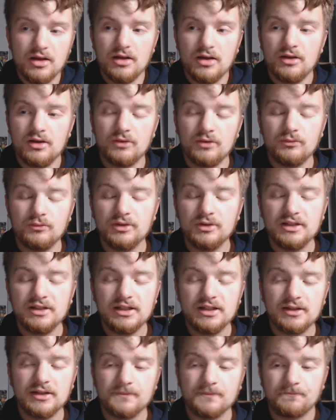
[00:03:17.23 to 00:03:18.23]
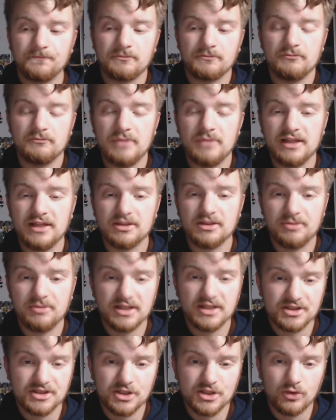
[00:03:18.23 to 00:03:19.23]
really make the
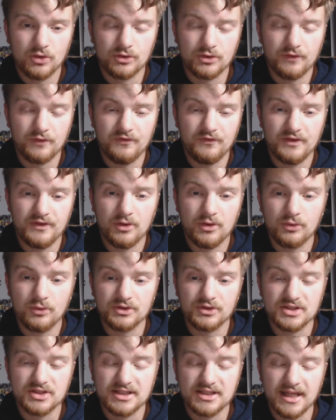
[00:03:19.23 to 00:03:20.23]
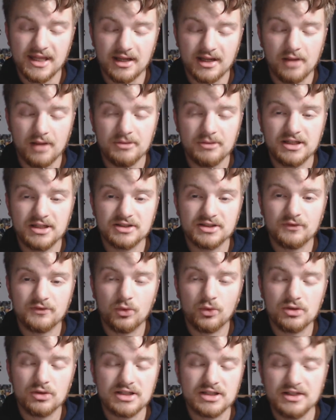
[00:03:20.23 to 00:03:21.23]
PSG owners think. Because of
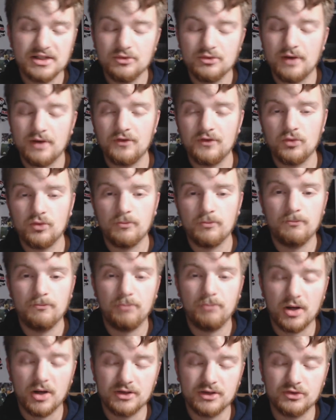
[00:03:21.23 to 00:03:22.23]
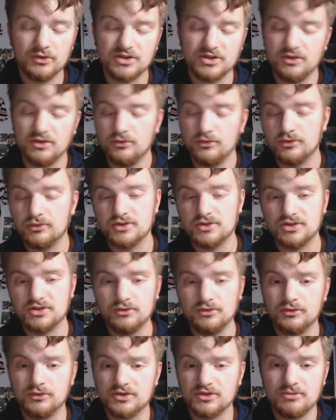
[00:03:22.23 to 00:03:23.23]
course, they do have bundles and oodles
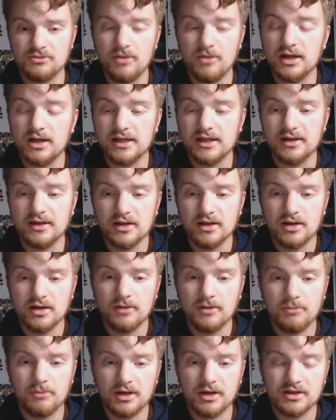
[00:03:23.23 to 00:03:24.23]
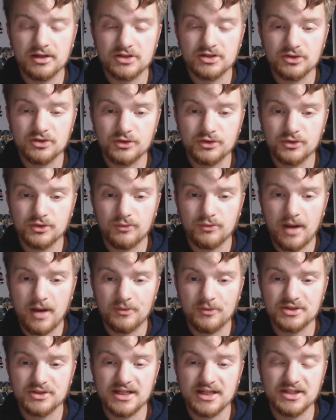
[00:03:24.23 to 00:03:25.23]
of money. But Sergio
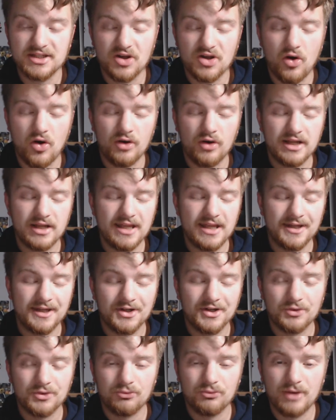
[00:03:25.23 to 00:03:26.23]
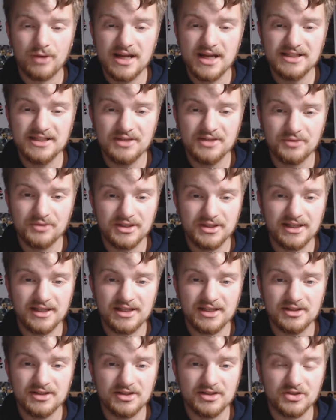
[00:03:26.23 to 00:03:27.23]
Ramos is on a crazy,
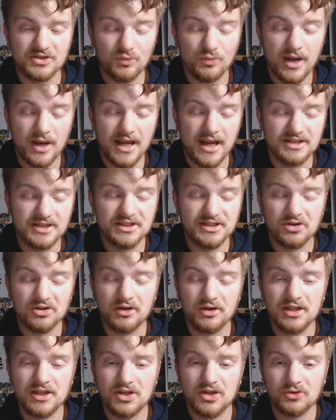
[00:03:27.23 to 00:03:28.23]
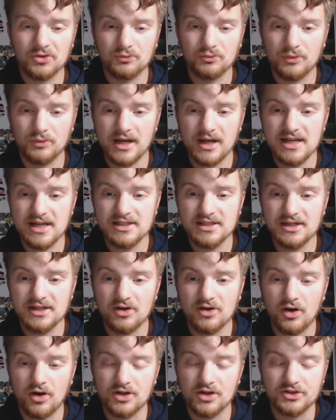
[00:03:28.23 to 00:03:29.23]
ridiculous wage. He's on a crazy
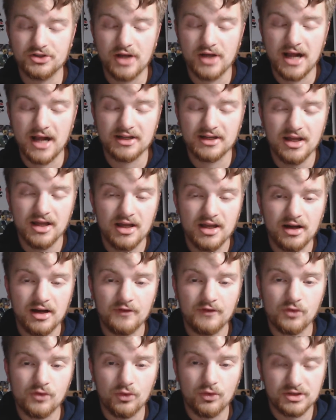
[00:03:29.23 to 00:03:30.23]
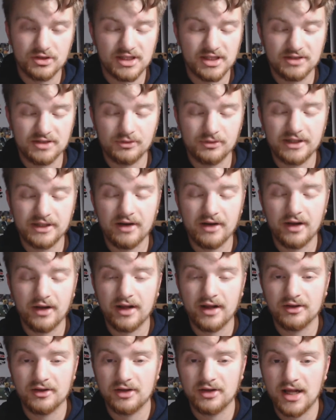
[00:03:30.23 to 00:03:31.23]
contract. Of course, that's what they're
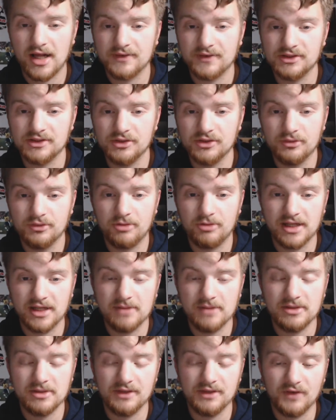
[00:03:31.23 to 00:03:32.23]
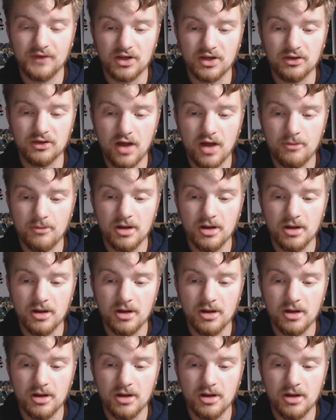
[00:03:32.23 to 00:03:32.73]
going to have to do to bring him into the club.